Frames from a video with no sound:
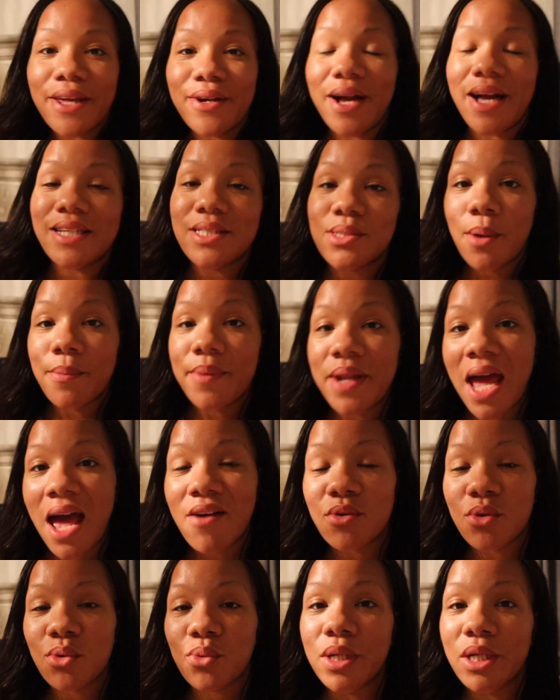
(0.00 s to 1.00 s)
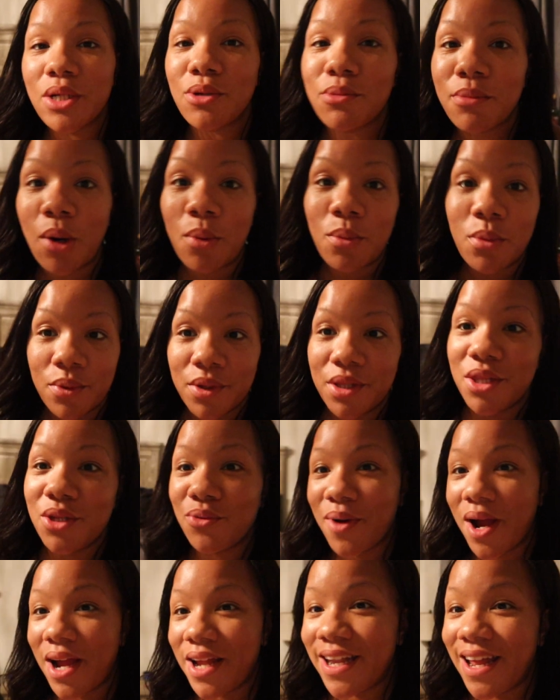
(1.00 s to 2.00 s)
you guys, so I'm gonna have a real moment with
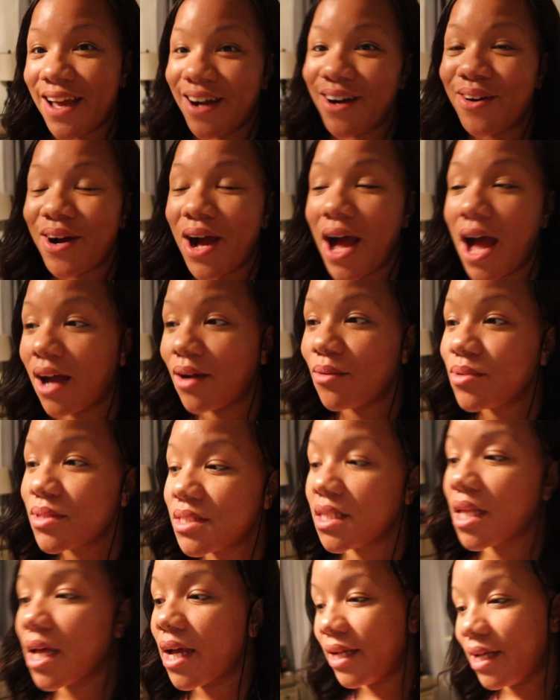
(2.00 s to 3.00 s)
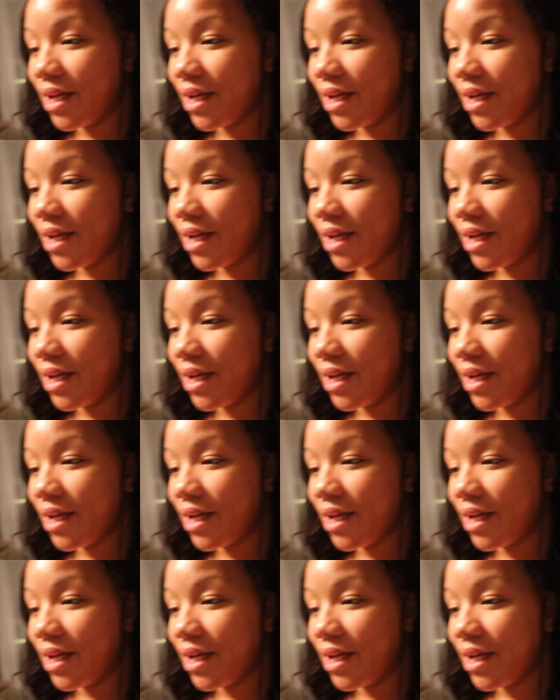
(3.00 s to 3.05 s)
you right now. I was like